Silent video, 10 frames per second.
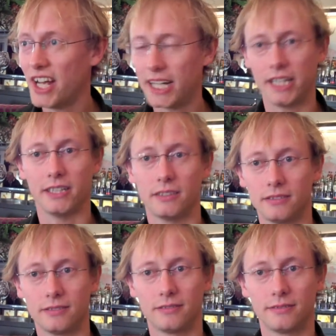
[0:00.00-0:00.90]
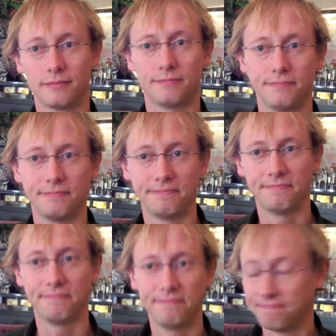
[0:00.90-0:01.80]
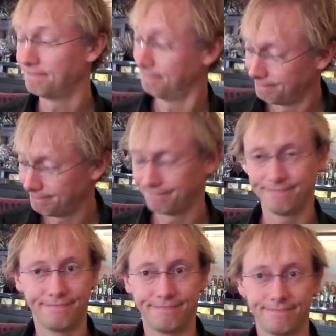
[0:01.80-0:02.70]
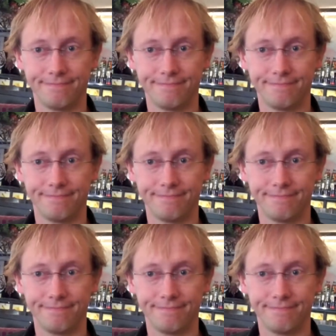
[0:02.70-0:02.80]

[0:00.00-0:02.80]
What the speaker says: I mean, if you want to be in this market, you have to